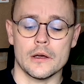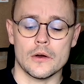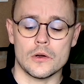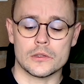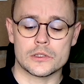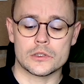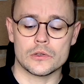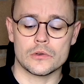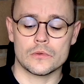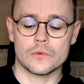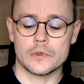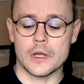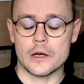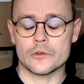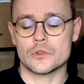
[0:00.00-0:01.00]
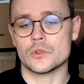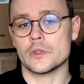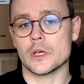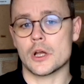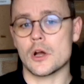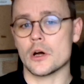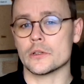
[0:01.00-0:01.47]
also down to
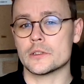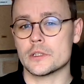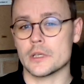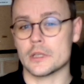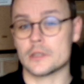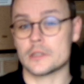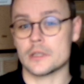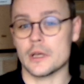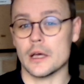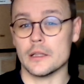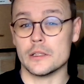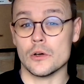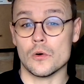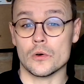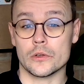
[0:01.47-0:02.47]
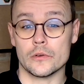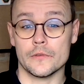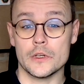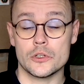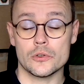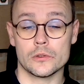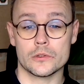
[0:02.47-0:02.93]
the content and the audio
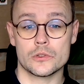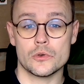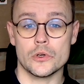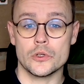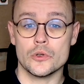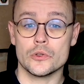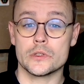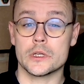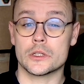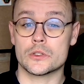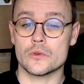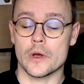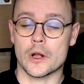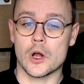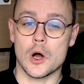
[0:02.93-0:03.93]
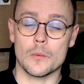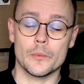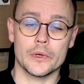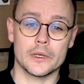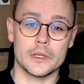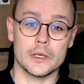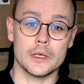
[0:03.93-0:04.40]
visuals you are using to
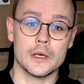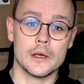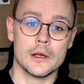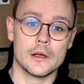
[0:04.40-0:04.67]
accompany